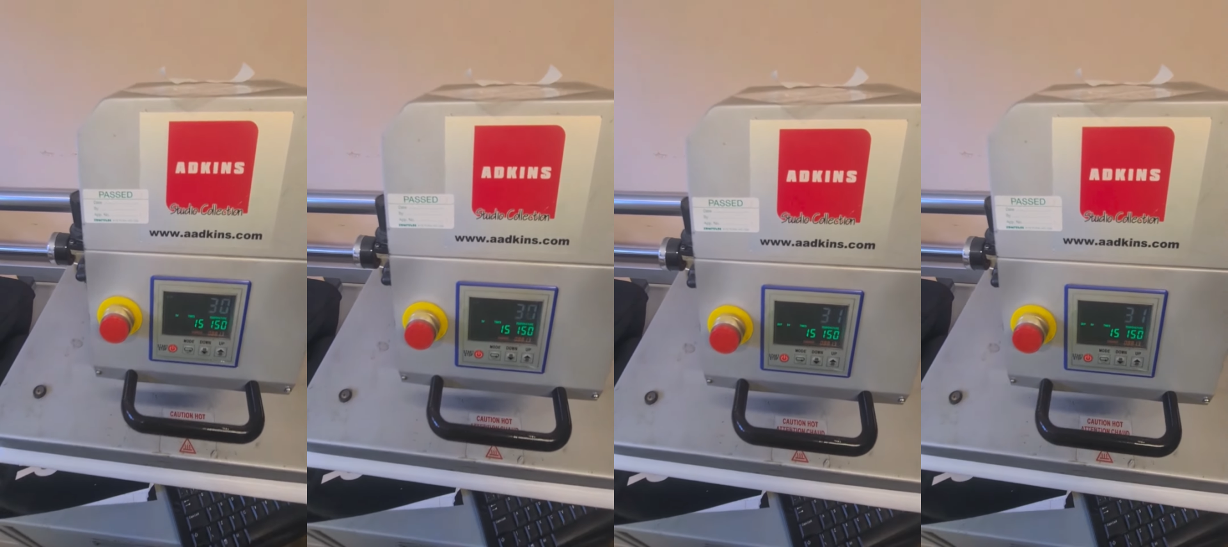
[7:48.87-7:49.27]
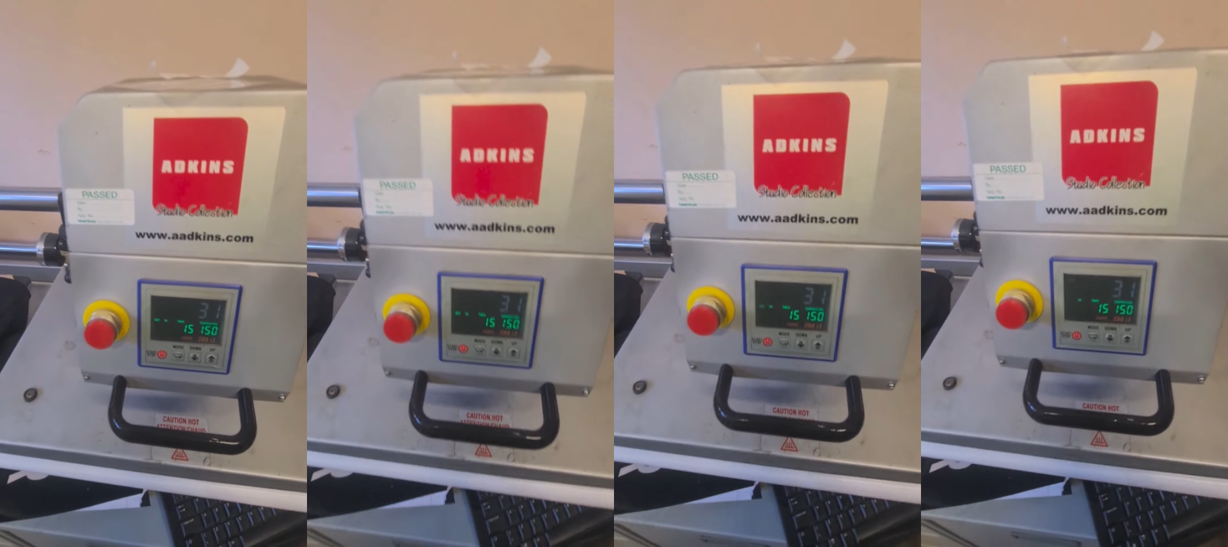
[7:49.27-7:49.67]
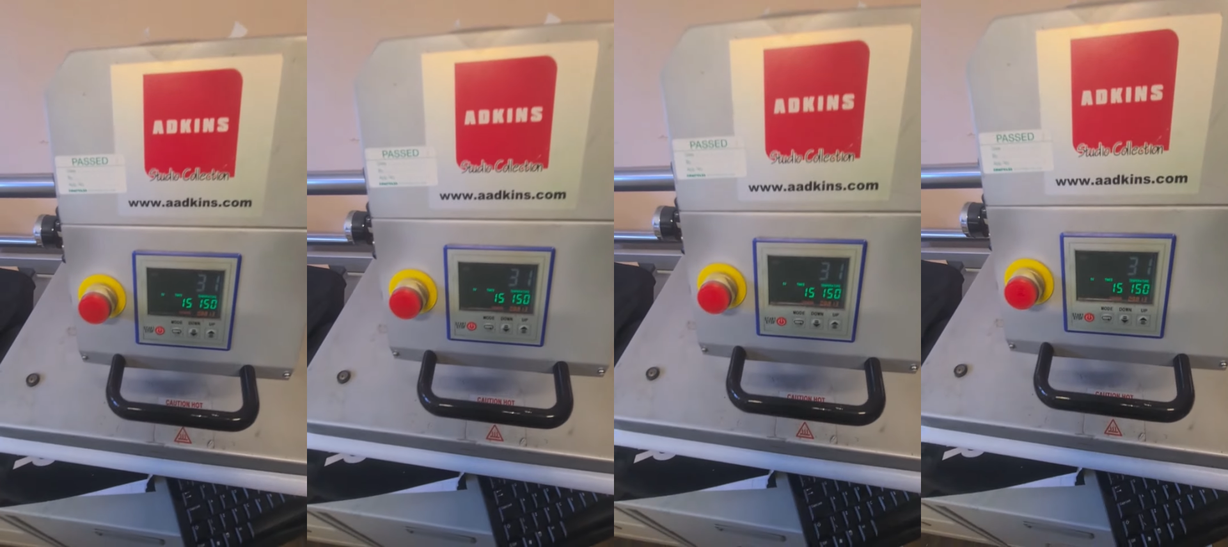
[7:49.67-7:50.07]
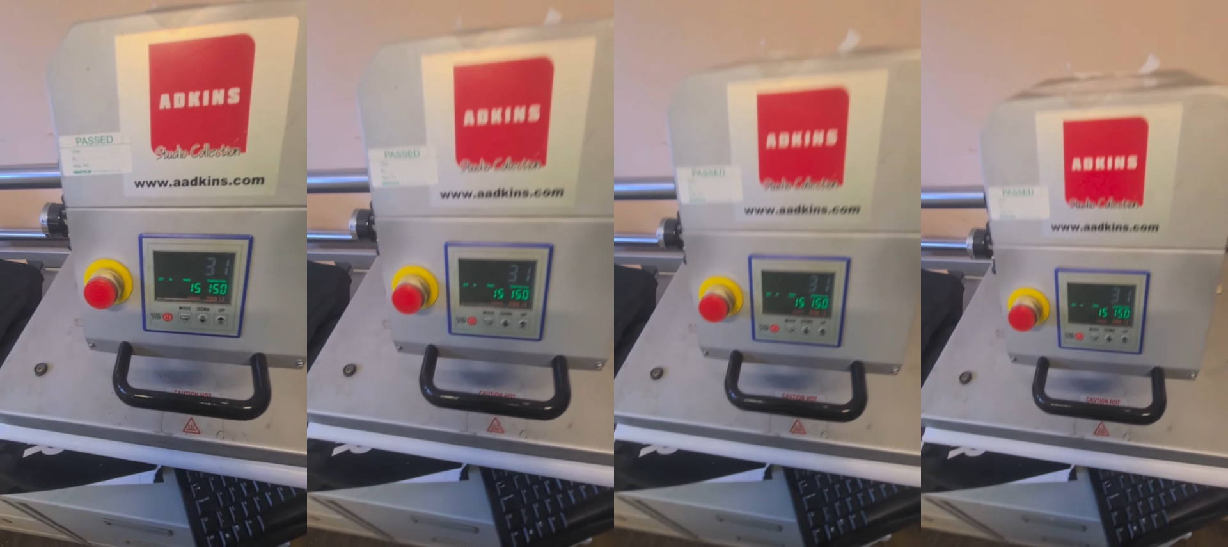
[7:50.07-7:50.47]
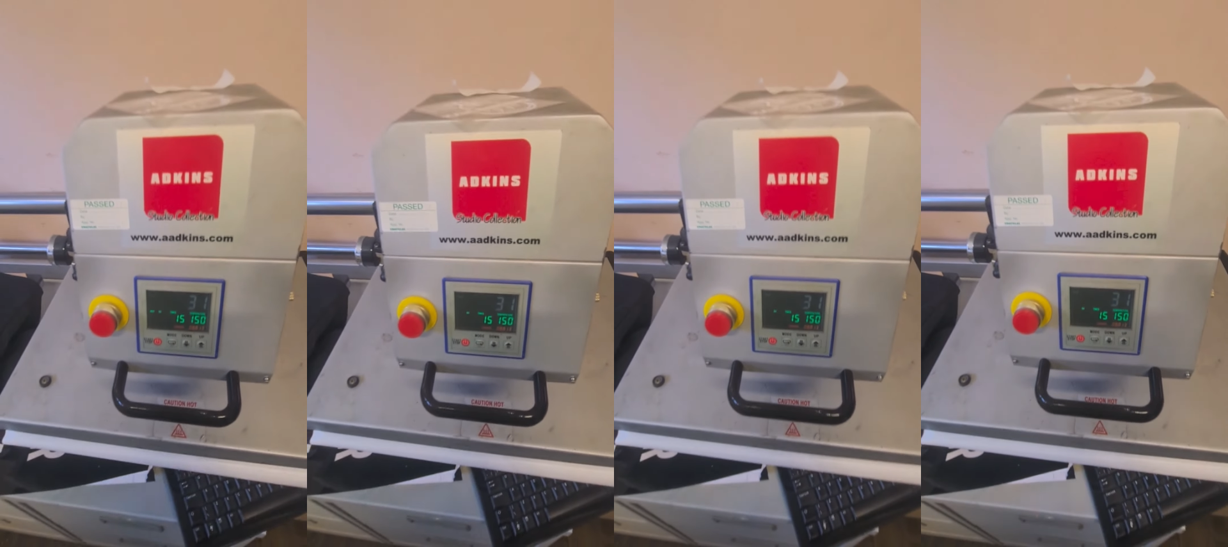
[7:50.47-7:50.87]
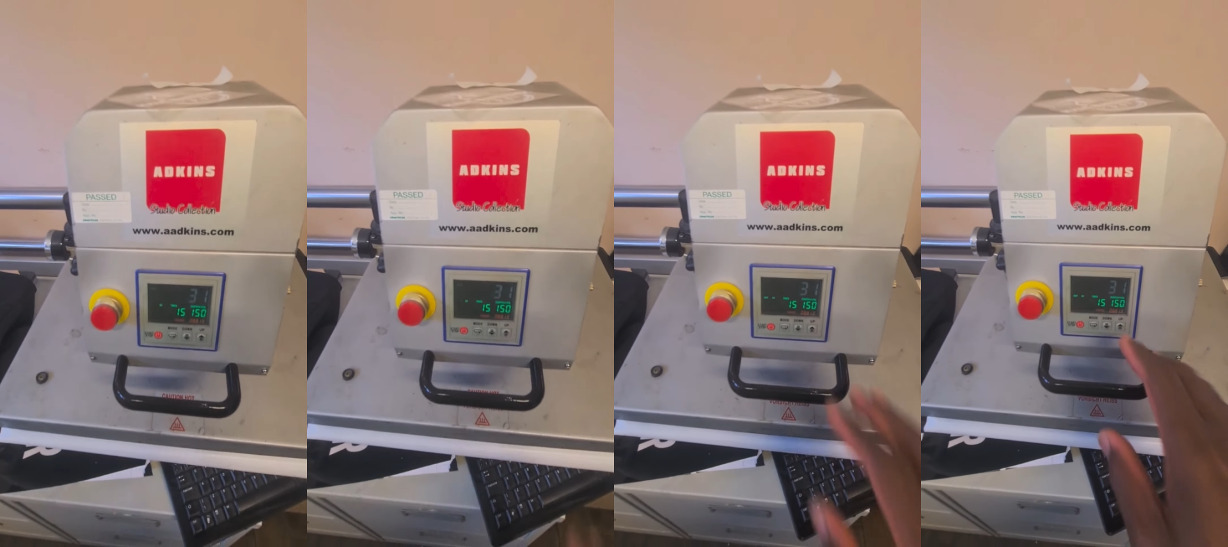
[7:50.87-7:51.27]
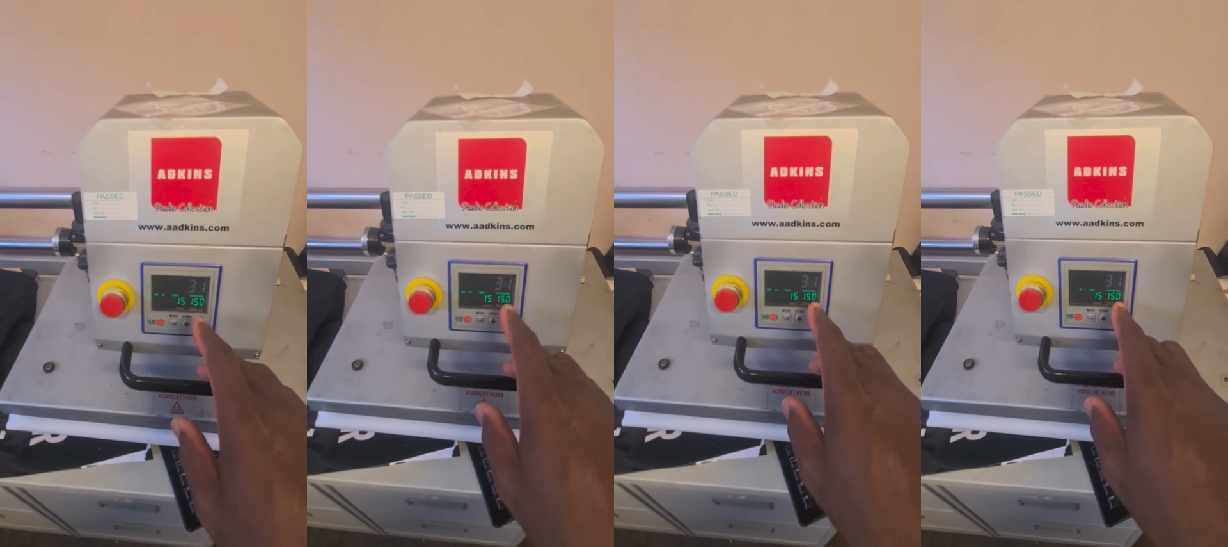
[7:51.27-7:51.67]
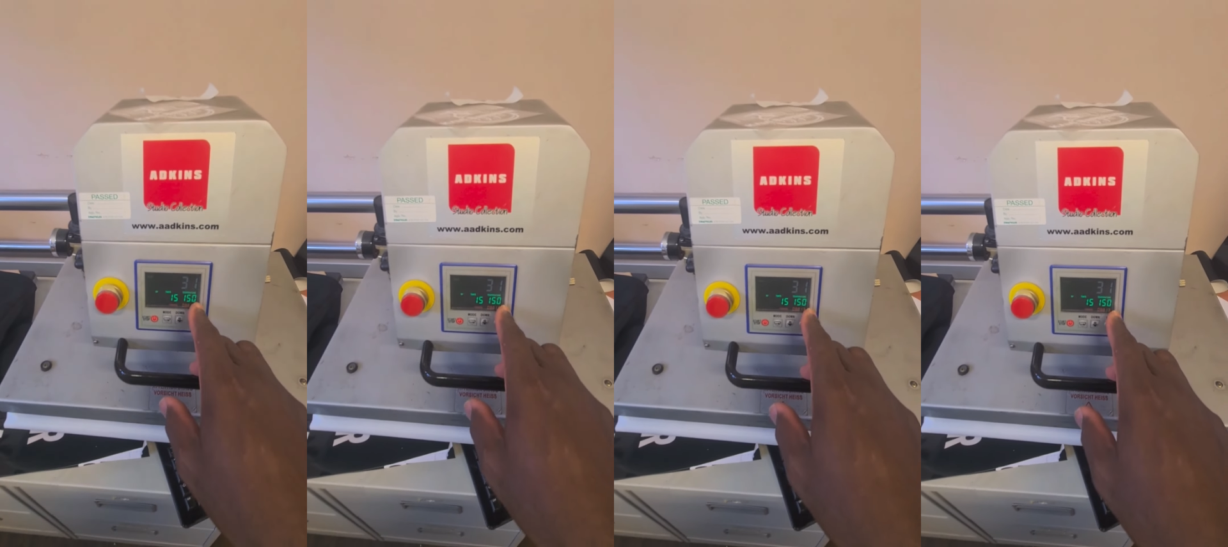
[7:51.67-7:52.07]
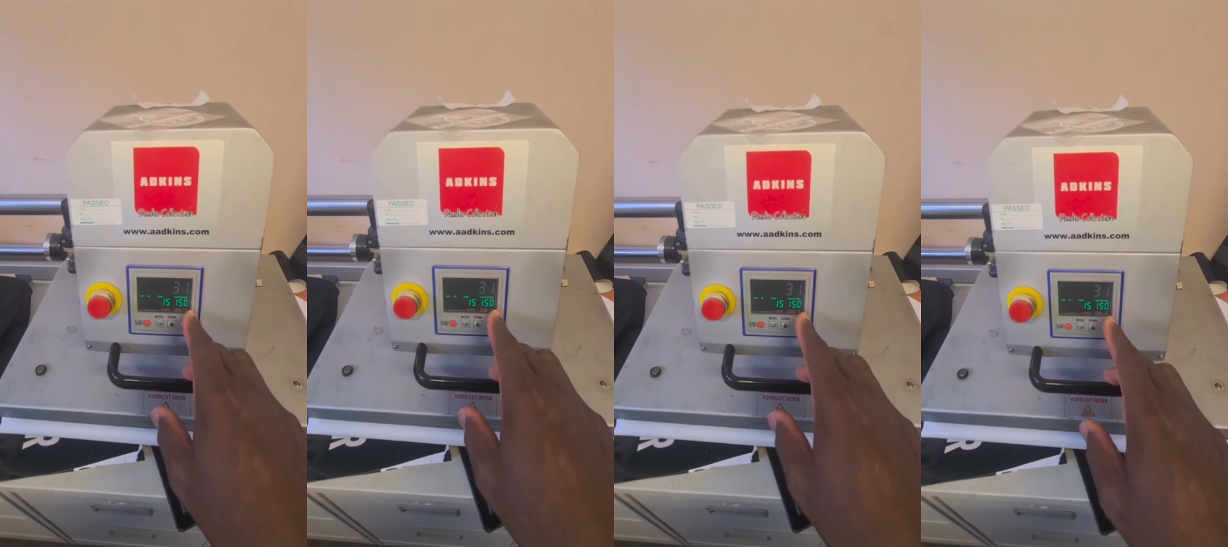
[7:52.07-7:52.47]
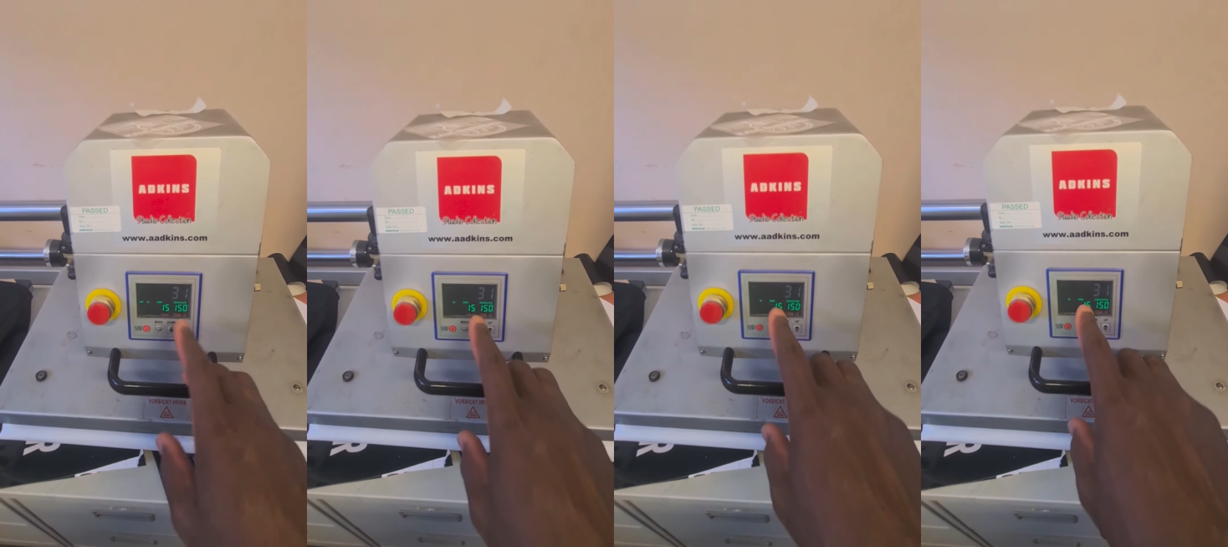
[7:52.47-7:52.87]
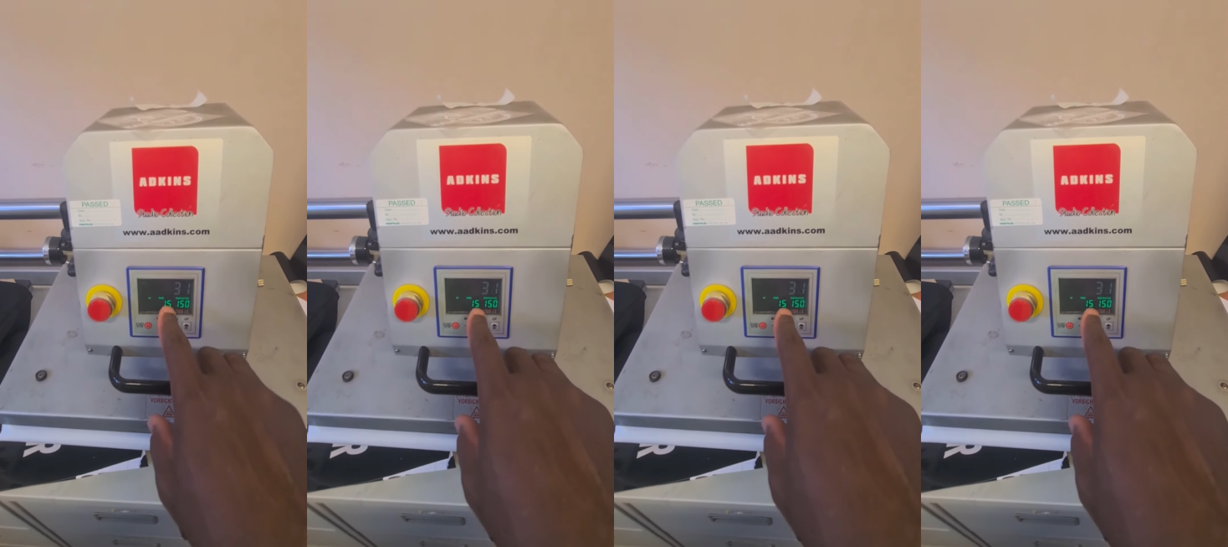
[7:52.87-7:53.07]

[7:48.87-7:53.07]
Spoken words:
[unreadable: no face in view]